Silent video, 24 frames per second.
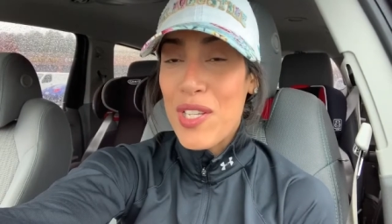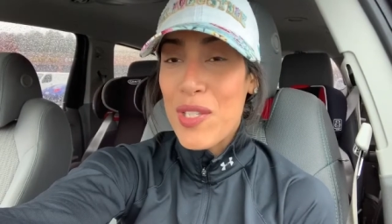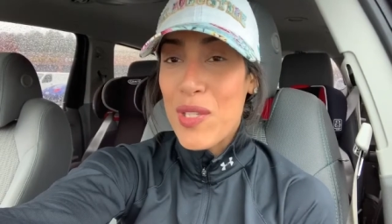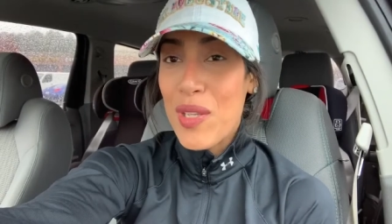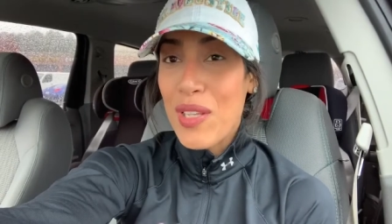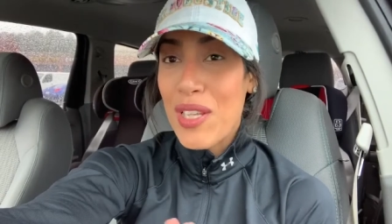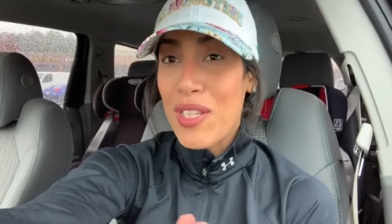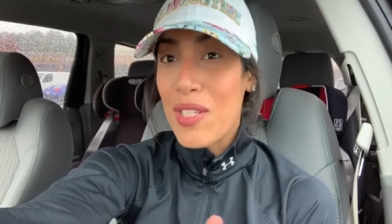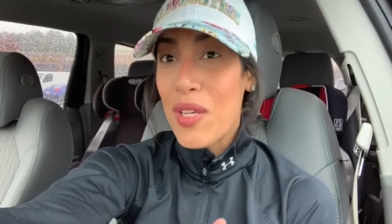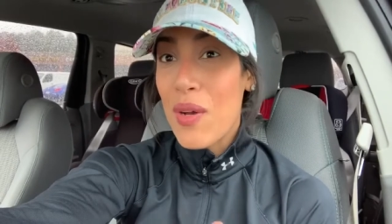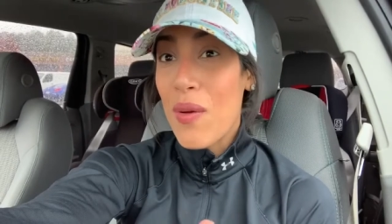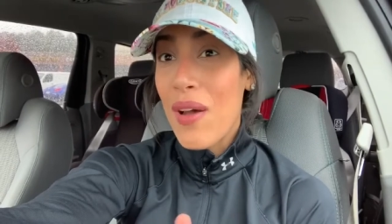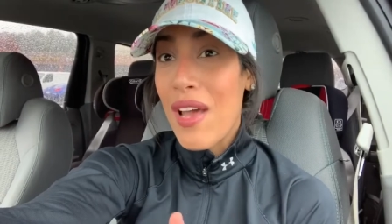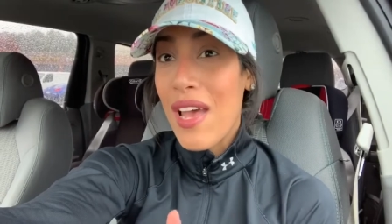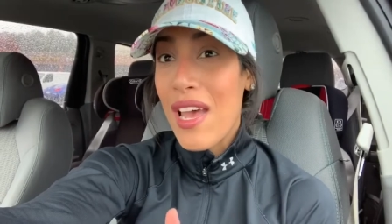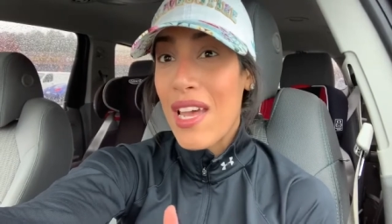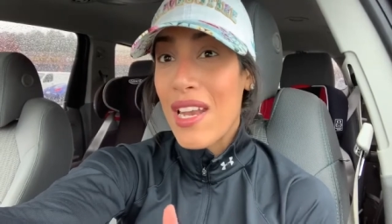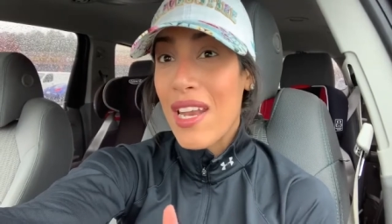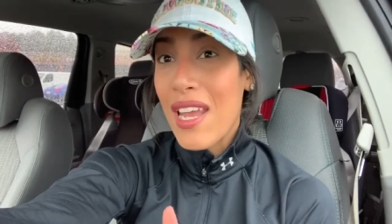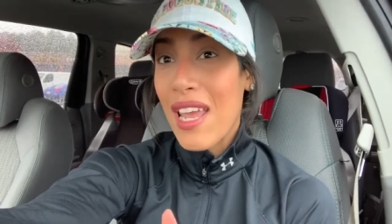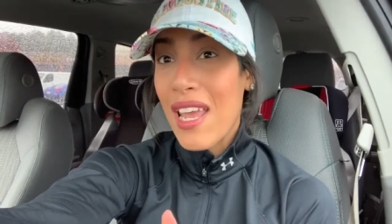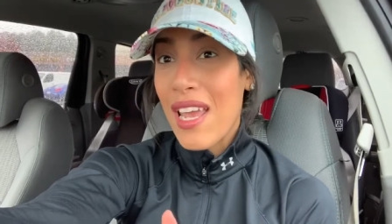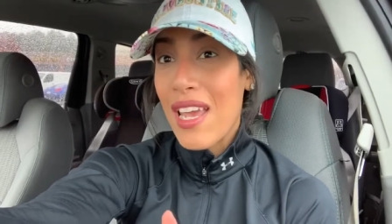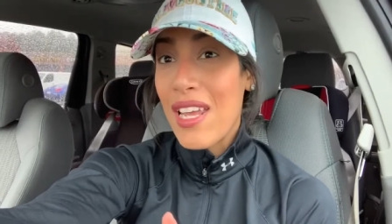So let's go
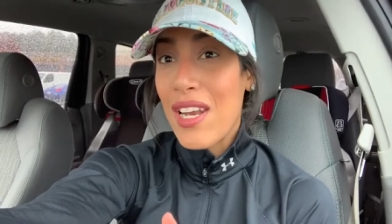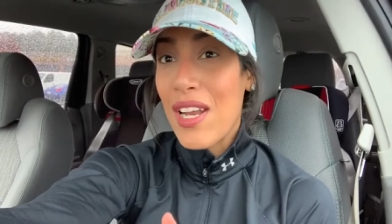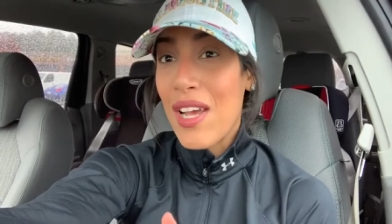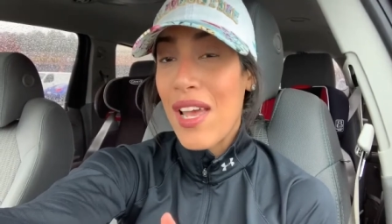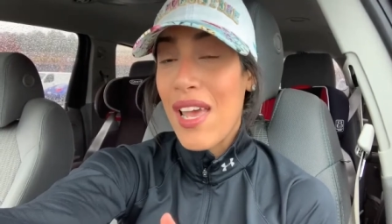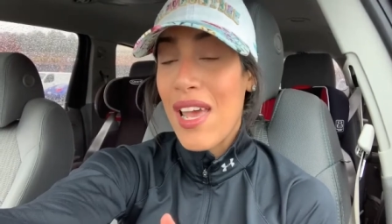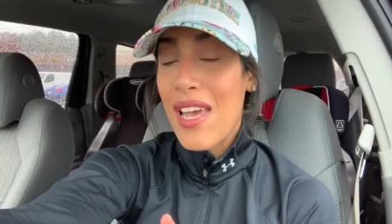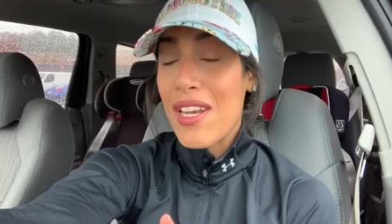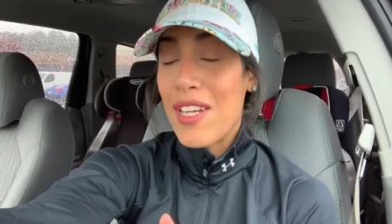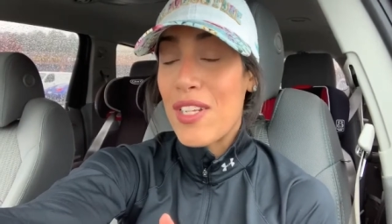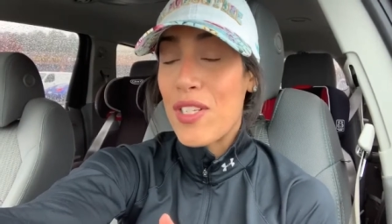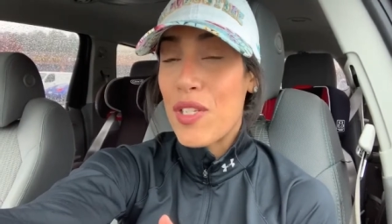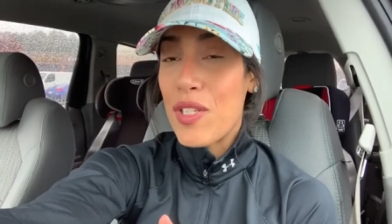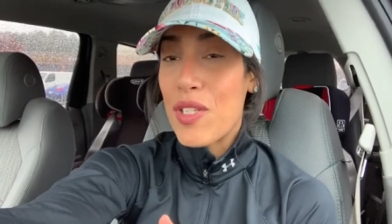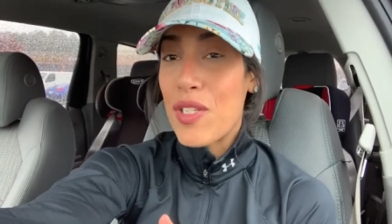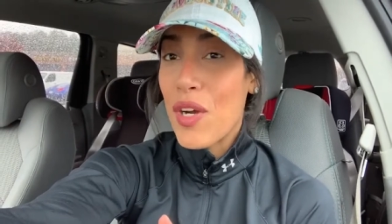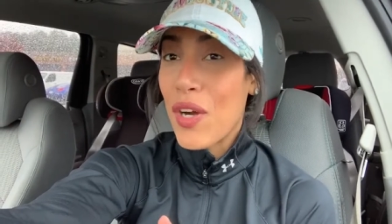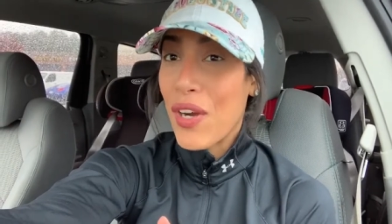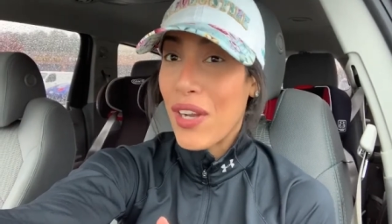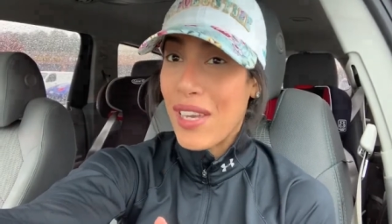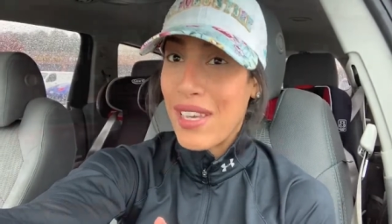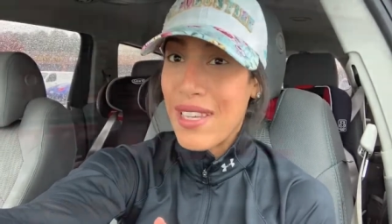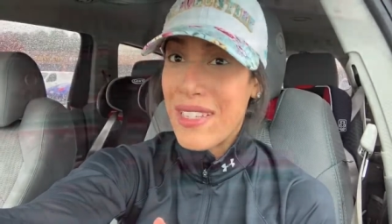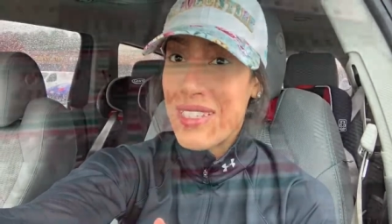ahead and head into Target.